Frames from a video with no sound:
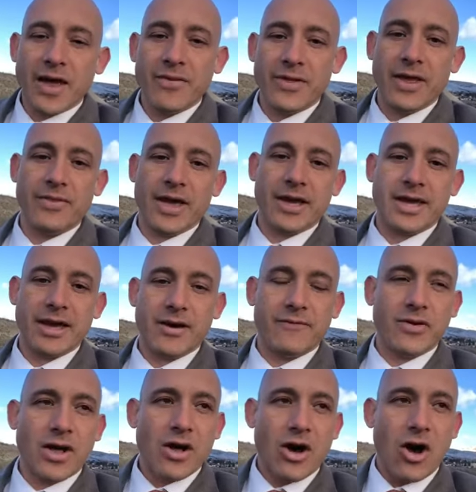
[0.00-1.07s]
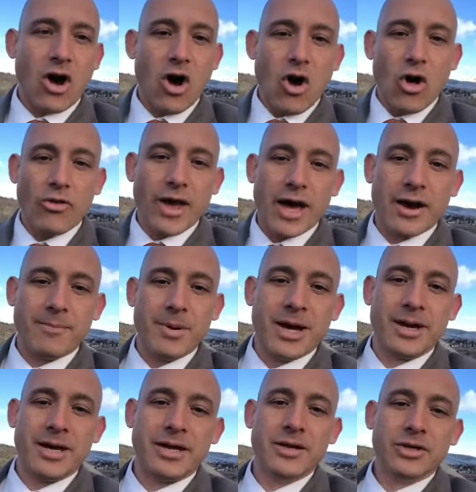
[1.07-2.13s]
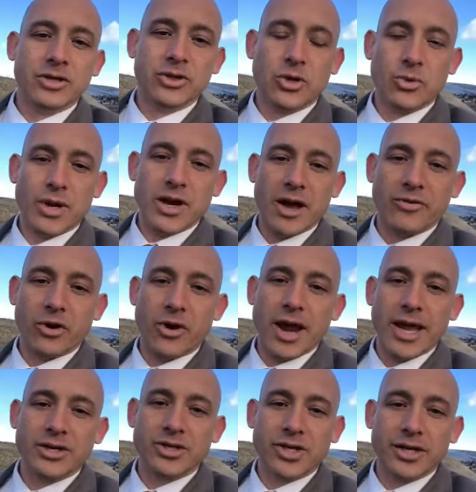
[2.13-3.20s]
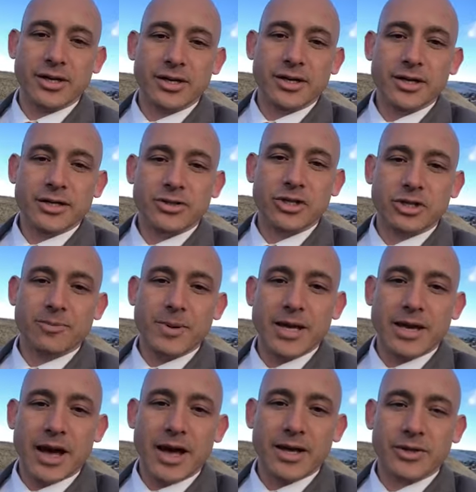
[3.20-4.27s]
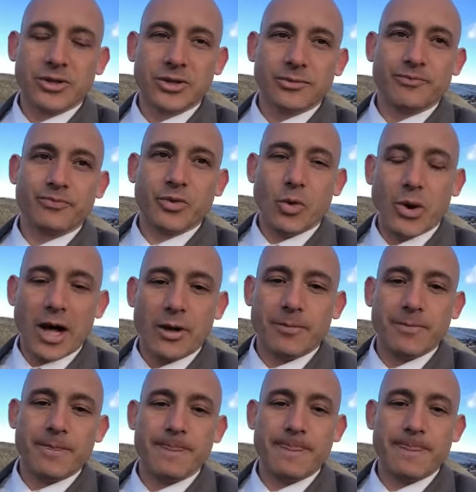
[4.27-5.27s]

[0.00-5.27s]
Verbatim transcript: And then they give all that money to another agent just because, well,